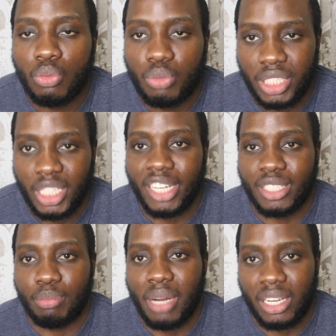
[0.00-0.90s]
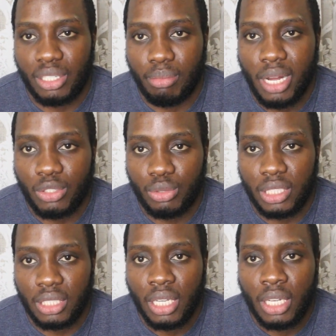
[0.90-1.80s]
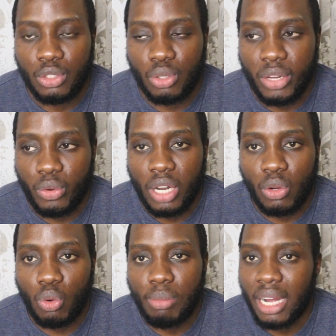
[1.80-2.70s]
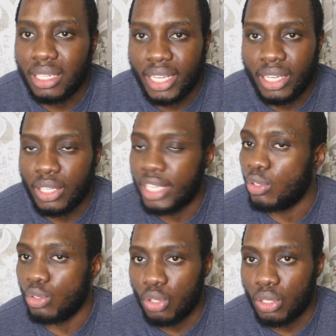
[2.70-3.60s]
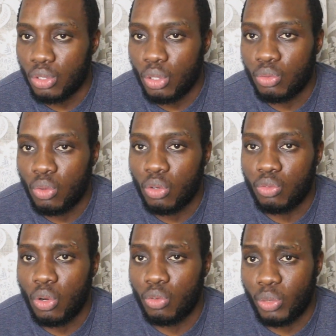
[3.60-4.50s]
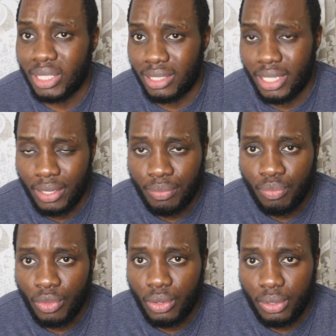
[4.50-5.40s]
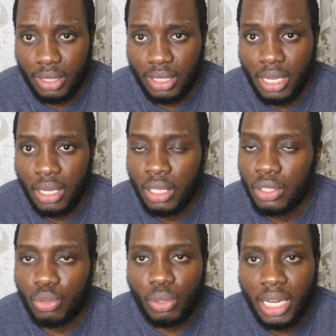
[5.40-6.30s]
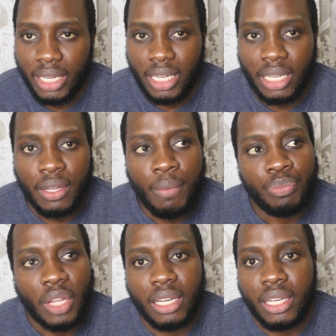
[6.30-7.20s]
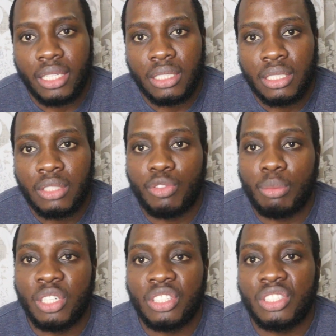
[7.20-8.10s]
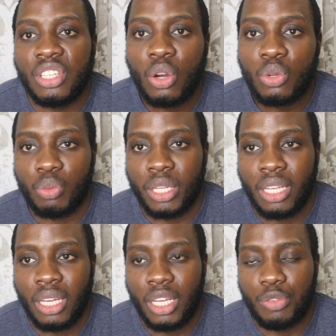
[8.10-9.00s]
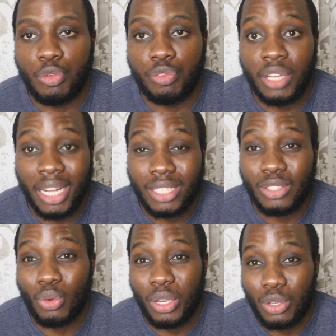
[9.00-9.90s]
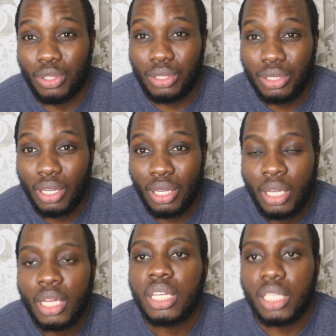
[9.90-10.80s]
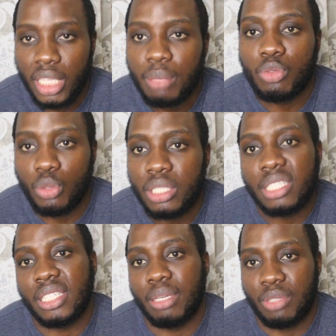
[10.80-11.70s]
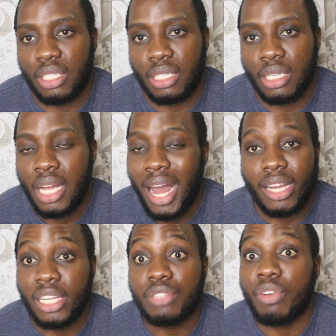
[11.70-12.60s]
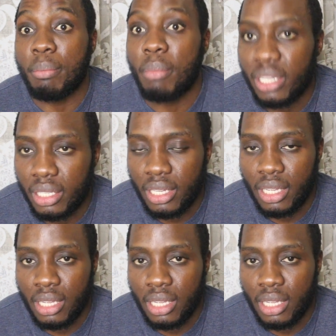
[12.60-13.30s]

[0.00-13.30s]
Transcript: recharge back the batteries so that you can go back there again on Thursday, on Wednesday. You understand? Do it like that. And then from the second week, if you feel like it's going good, keep doing the same thing, at least for a month.